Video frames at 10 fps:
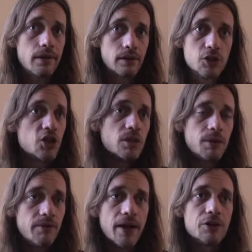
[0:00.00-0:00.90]
a
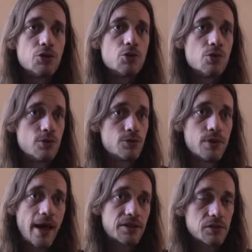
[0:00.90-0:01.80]
legitimate venue
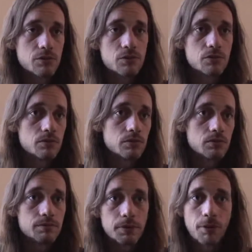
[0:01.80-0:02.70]
who has
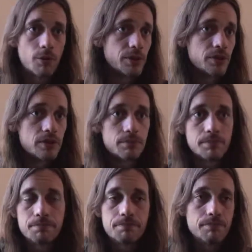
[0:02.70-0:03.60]
to be permitted
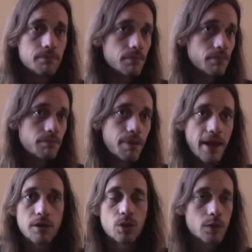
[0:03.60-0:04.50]
and
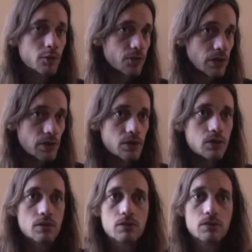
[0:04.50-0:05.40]
paying whatever
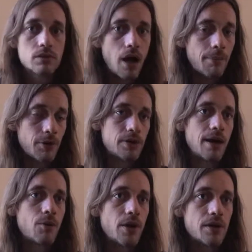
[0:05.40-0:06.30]
fees to operate
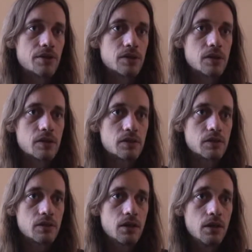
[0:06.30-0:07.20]
that way
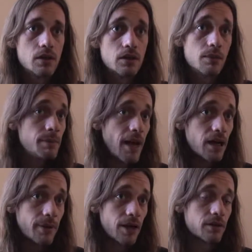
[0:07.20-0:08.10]
is going to be
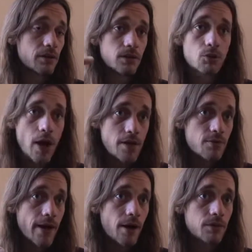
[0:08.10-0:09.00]
mad about it, and they're going to rat
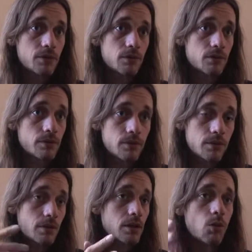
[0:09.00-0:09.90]
you out, or
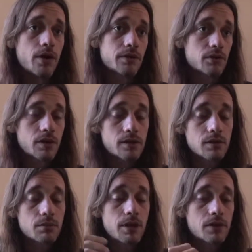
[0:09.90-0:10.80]
they're going to want their slice
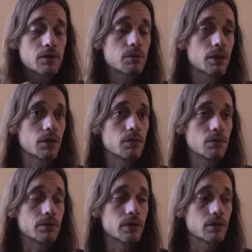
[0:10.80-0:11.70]
of the pie somehow
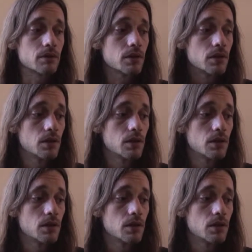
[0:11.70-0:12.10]
or the other.